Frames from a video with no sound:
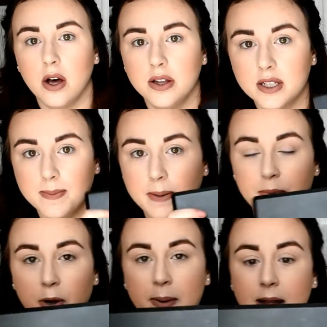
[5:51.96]
these big
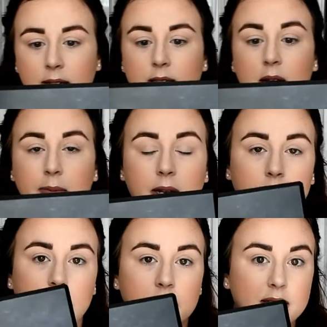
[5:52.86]
Pro palettes come
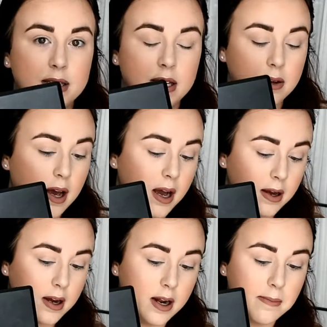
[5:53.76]
in this
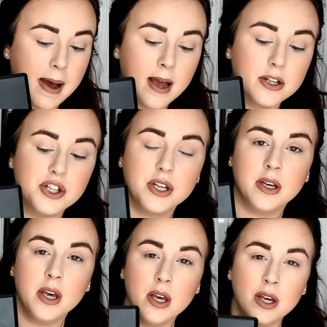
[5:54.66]
kind of
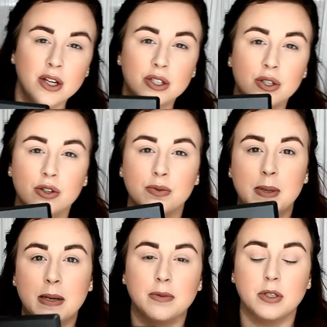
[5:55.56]
packaging. So to
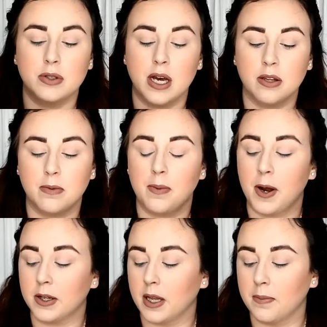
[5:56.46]
be able to tell them
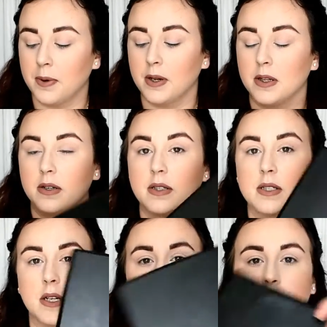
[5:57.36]
apart, they put a little
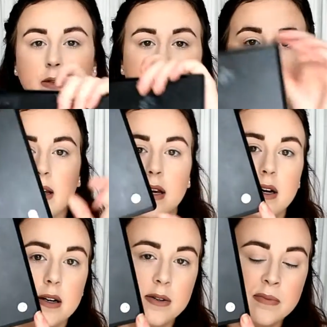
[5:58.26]
sticker on the back here.